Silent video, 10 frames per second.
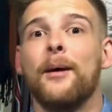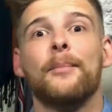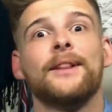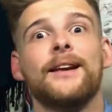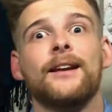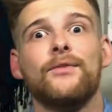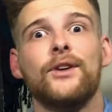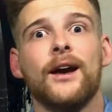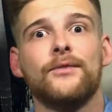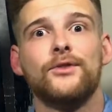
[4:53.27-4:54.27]
but then if you
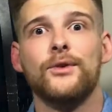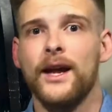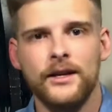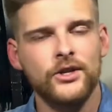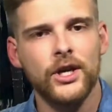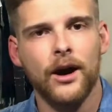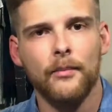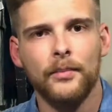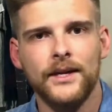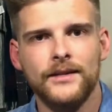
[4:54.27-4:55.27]
have 2 energy
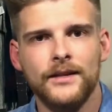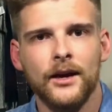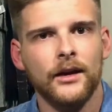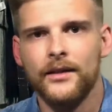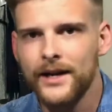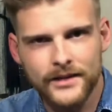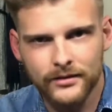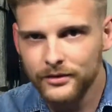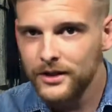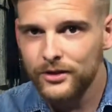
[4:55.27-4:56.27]
companies, they
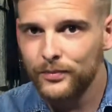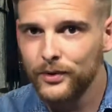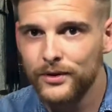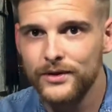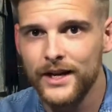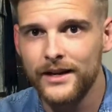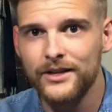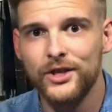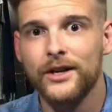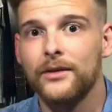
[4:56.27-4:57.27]
still need to produce
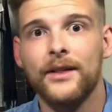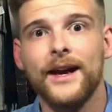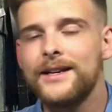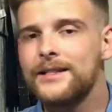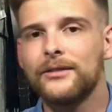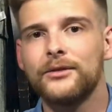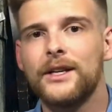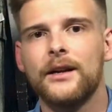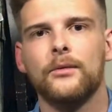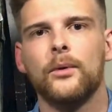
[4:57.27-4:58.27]
energy and they still
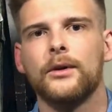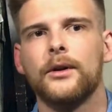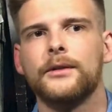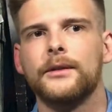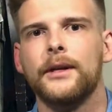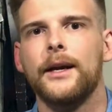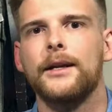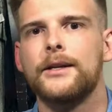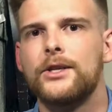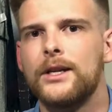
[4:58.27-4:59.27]
need it, well, not
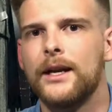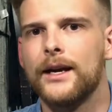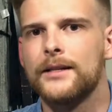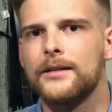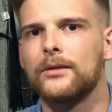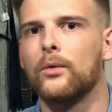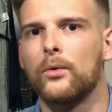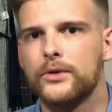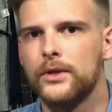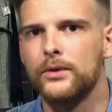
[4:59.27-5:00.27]
energy as in
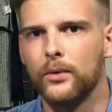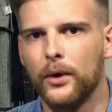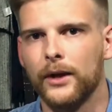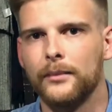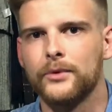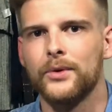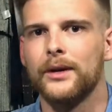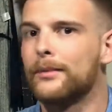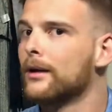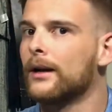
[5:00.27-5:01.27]
also do oil. I'm talking
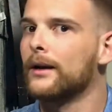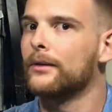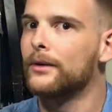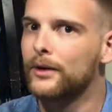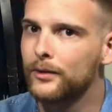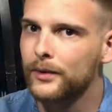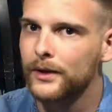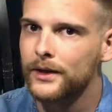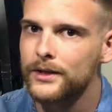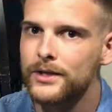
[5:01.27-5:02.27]
about like renewable
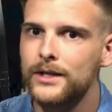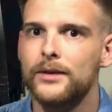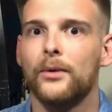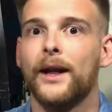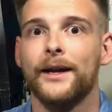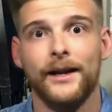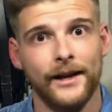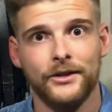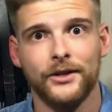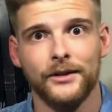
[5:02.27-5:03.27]
energy or like
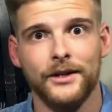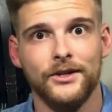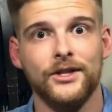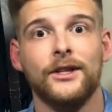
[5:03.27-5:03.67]
electrical energy,